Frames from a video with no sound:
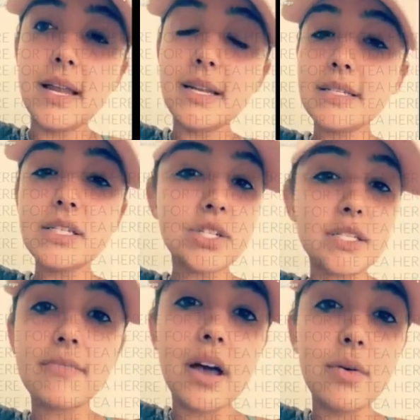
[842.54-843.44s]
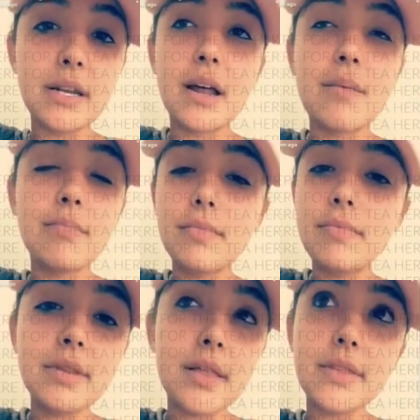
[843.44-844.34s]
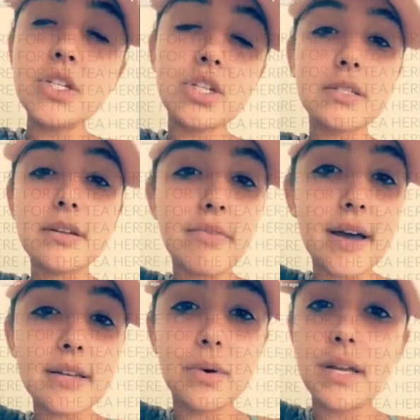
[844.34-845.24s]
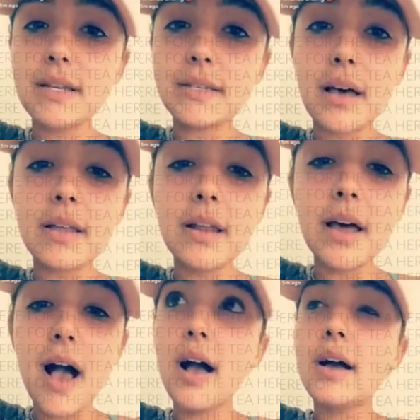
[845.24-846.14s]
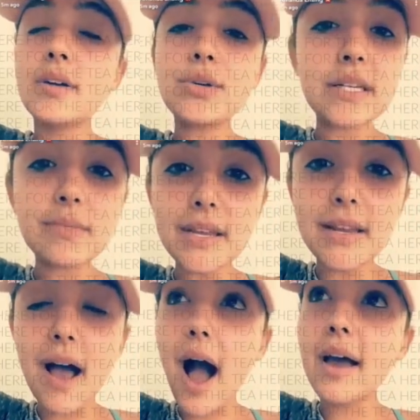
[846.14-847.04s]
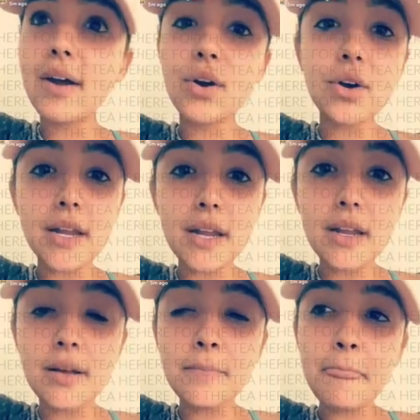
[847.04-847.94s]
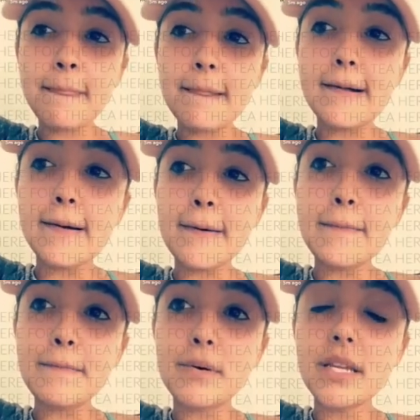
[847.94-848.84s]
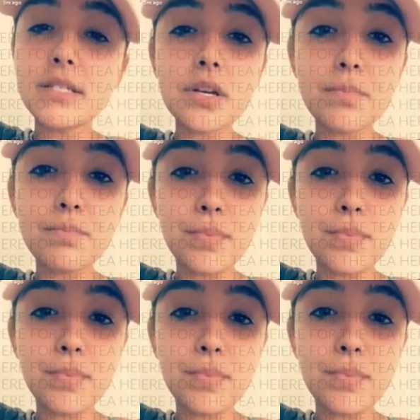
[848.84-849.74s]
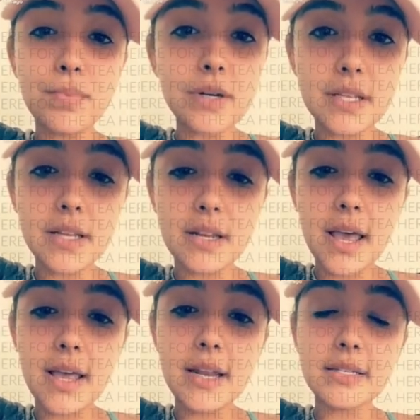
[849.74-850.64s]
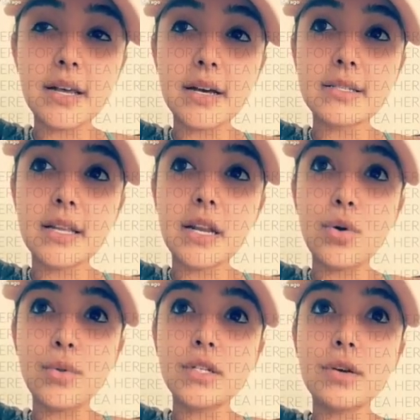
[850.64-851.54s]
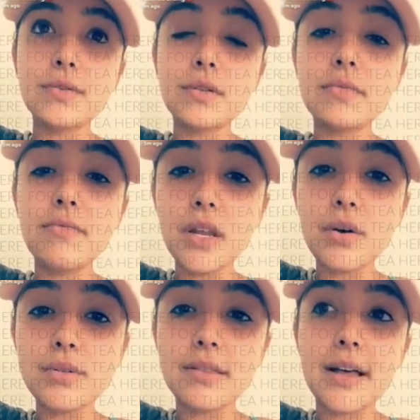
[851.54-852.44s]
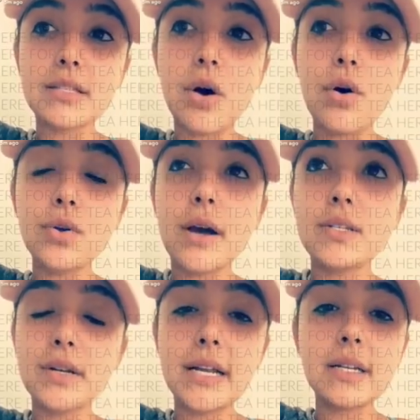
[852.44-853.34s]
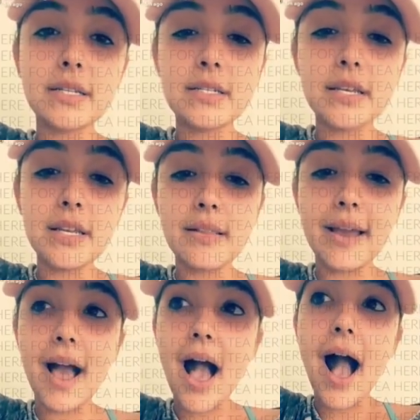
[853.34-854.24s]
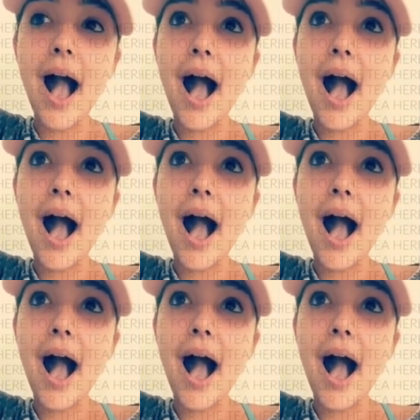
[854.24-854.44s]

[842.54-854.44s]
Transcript: and it doesn't justify what he did. Nothing justifies what he said. Trust me, I agree. But he's a good person, and it sucks that it only shows those videos and that's all you guys are getting to see. Like,